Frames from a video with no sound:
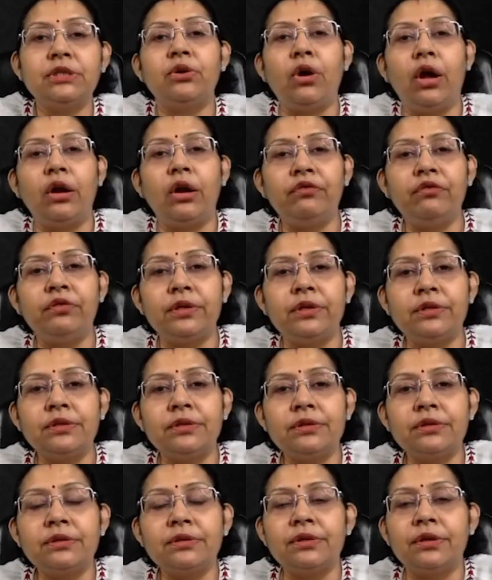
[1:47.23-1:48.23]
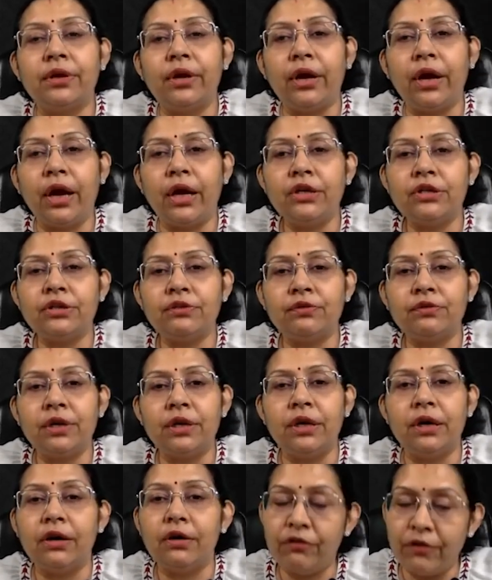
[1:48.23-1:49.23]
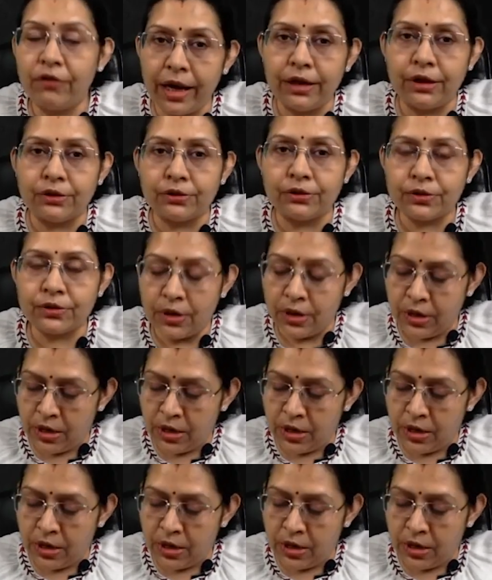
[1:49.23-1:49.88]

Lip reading: confidence interval values.